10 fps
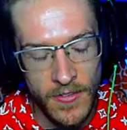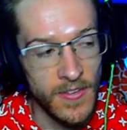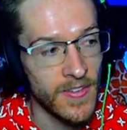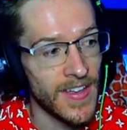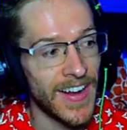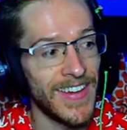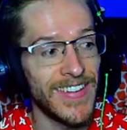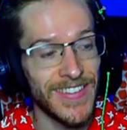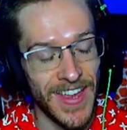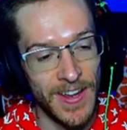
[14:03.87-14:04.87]
It's exactly the
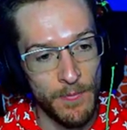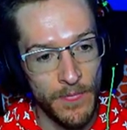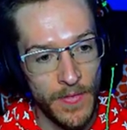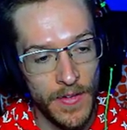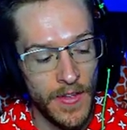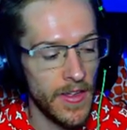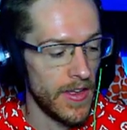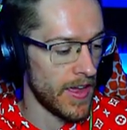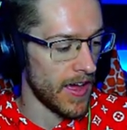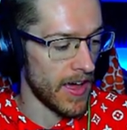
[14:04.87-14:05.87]
same.
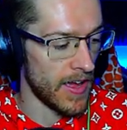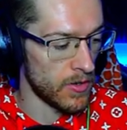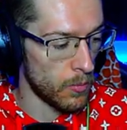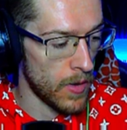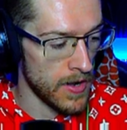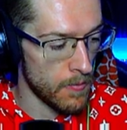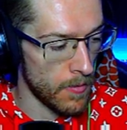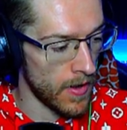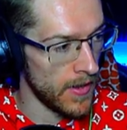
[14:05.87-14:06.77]
And when my